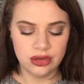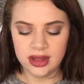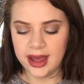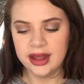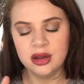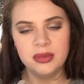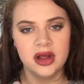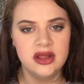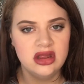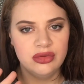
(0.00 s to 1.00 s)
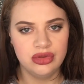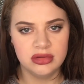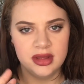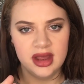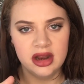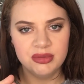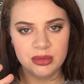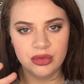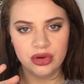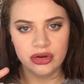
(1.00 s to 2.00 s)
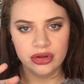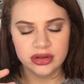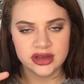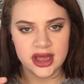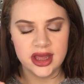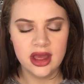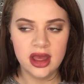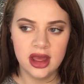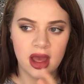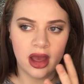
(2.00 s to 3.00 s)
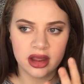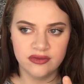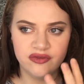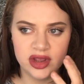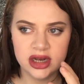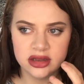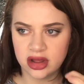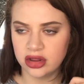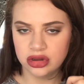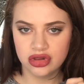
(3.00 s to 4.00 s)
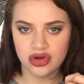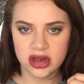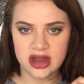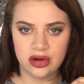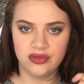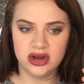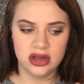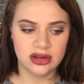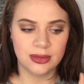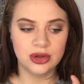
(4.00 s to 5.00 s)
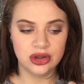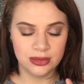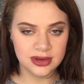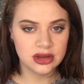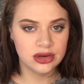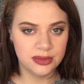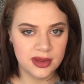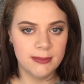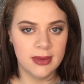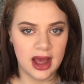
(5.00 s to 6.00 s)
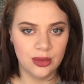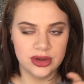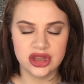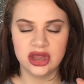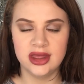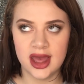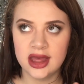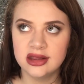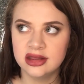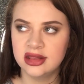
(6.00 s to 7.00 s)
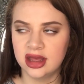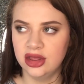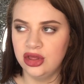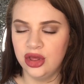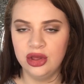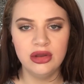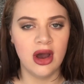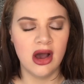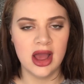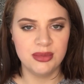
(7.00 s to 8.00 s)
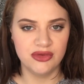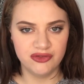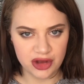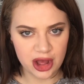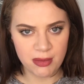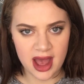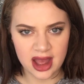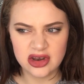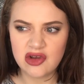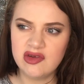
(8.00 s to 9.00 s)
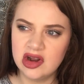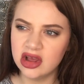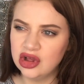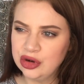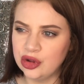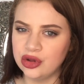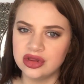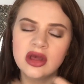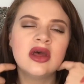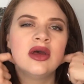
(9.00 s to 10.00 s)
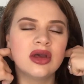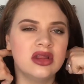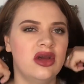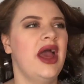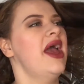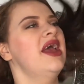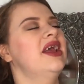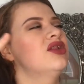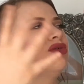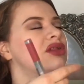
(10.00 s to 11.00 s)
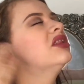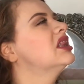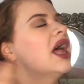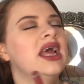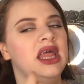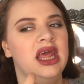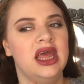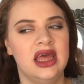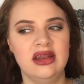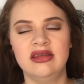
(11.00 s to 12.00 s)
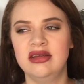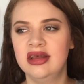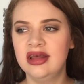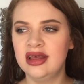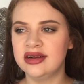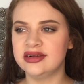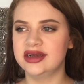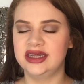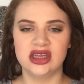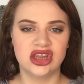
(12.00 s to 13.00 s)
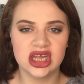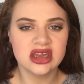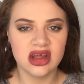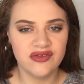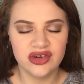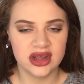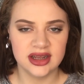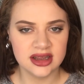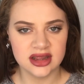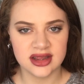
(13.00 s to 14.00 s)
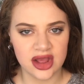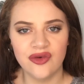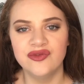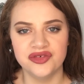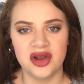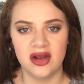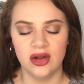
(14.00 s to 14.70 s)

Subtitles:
you can apply this, it will just make it a little bit more glossy. I can feel it starting to dry down already, so I'm assuming it's going to be matte, which, yes, thank you. I prefer matte. I don't really like a gloss because your hair gets all stuck in it, and it just doesn't, I feel like it doesn't stay on for very